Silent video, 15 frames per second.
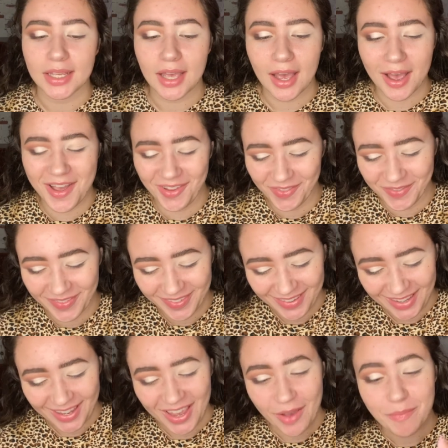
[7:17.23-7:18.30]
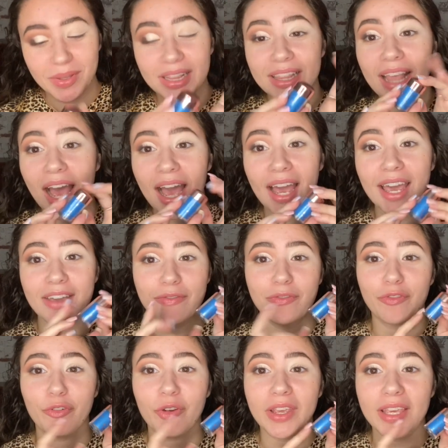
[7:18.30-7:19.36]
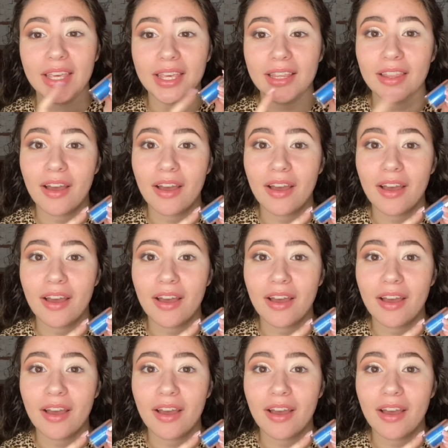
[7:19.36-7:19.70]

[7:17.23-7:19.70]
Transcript: But I freaking